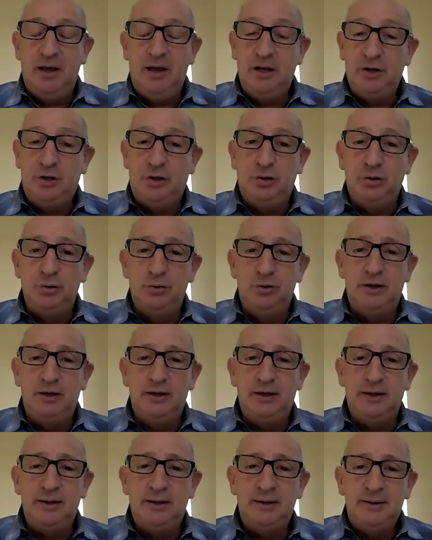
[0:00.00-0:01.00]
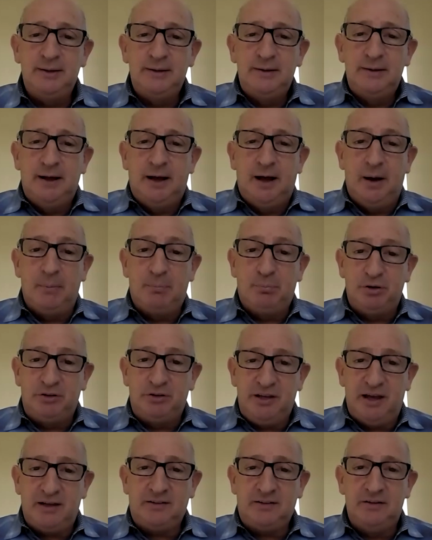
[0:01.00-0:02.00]
including
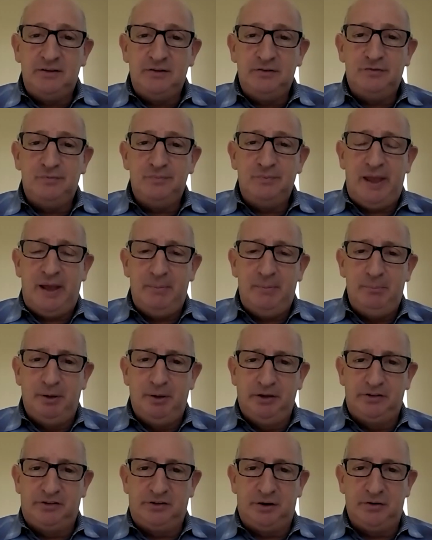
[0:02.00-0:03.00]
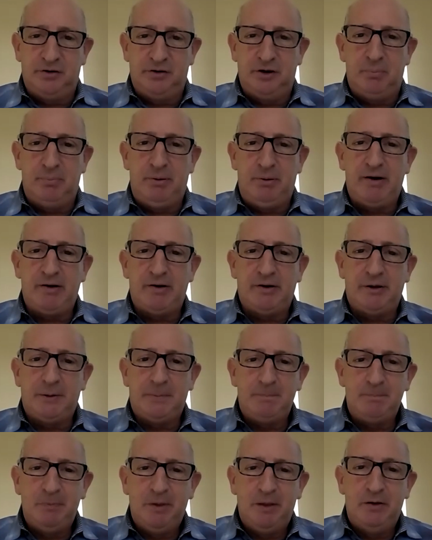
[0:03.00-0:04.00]
protective and military
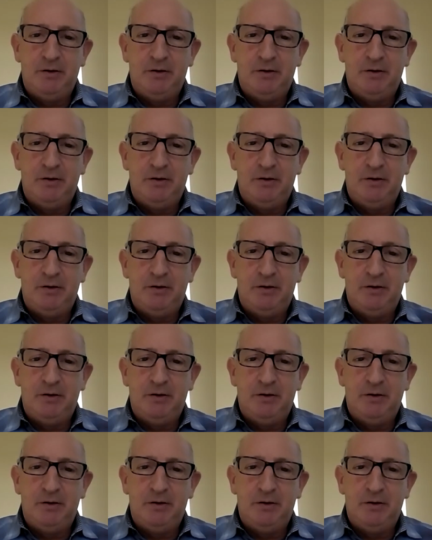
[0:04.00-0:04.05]
apparel,